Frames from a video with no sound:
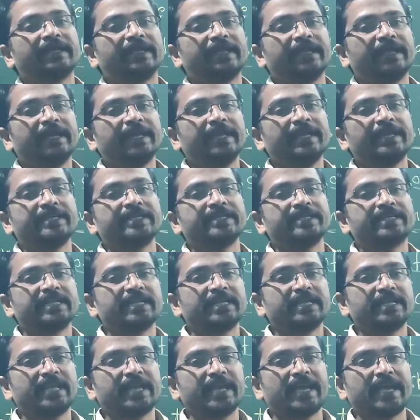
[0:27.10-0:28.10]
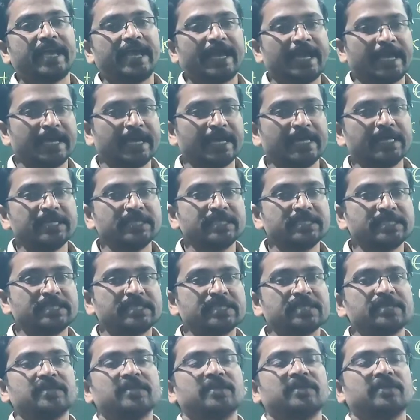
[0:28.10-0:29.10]
radiation
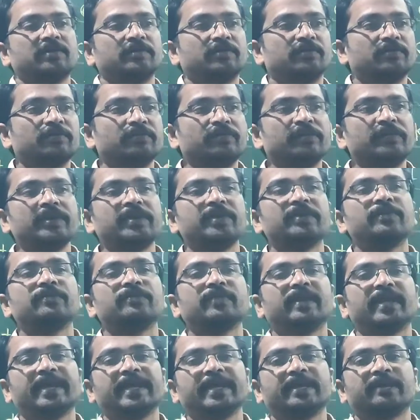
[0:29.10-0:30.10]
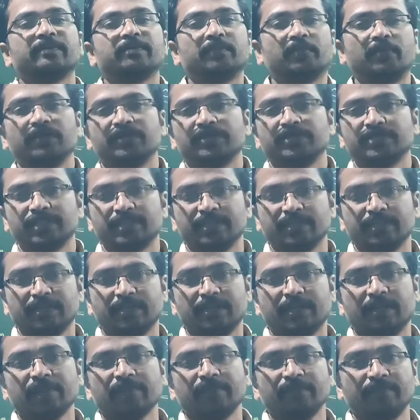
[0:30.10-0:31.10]
has wave-like motion
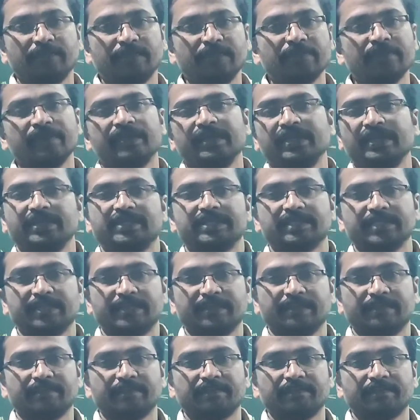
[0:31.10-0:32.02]
or wave nature.